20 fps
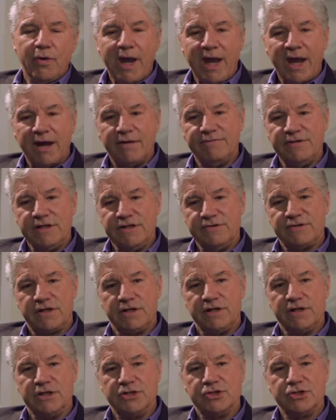you have these
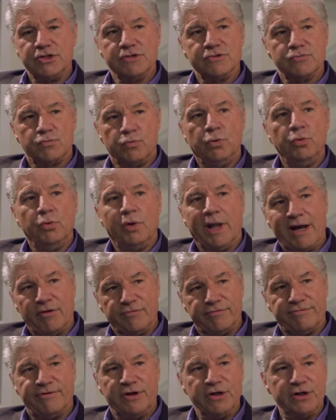conditions, rule
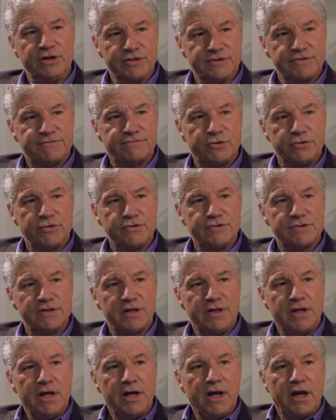out fungus
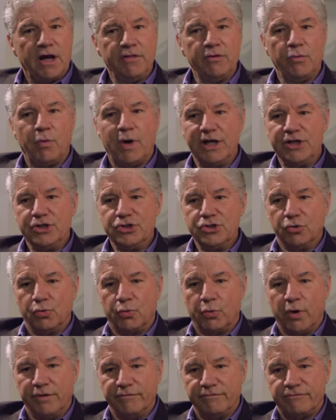first. Otherwise,
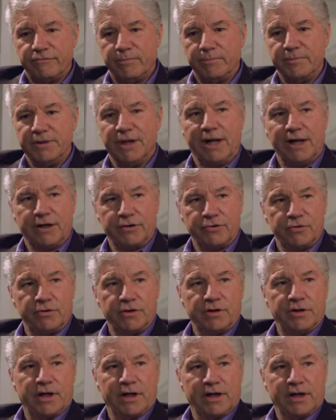you'll run from doctor to